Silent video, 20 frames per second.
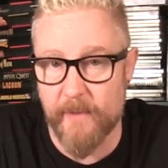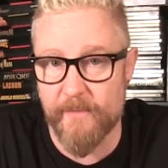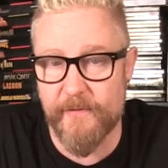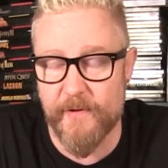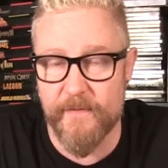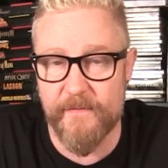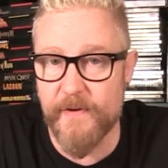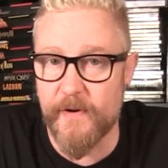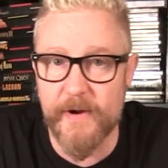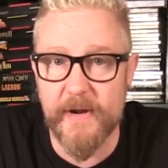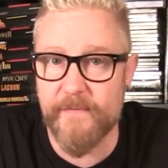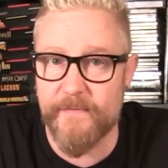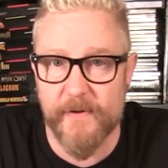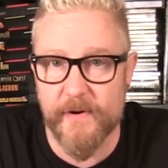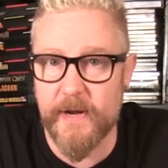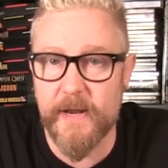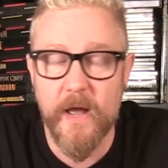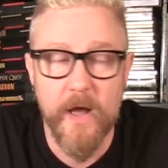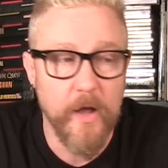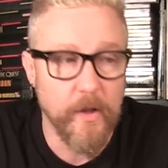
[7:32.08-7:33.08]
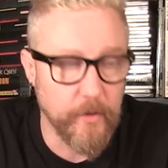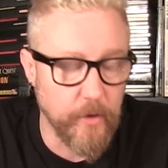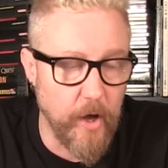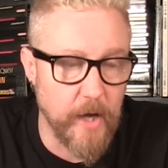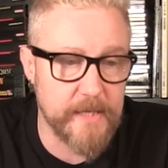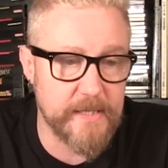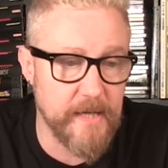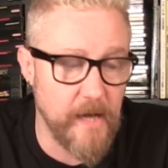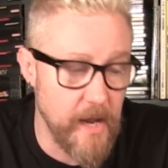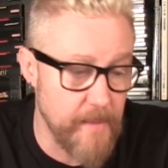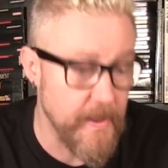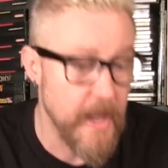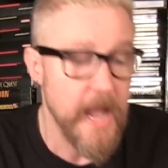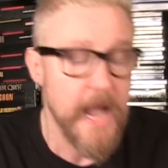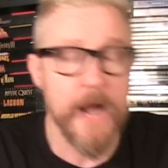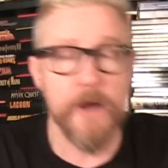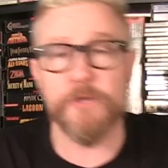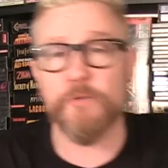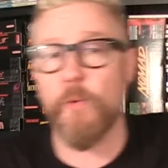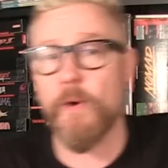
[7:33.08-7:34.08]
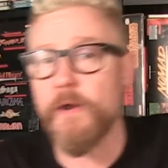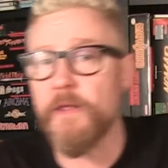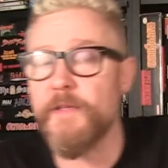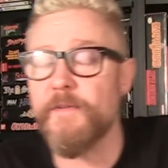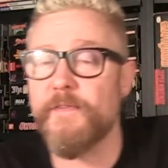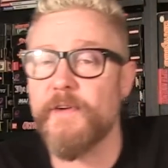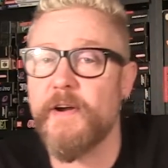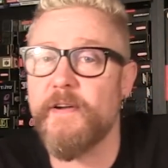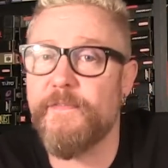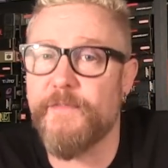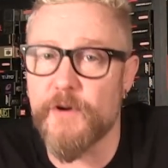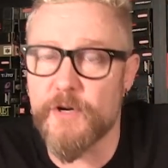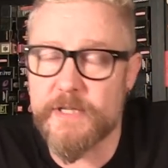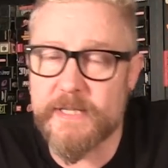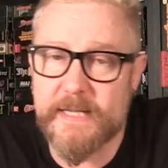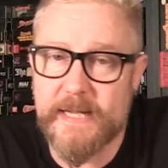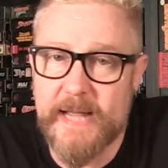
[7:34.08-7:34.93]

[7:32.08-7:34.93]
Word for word: about for a very, very long time. It was one of the very first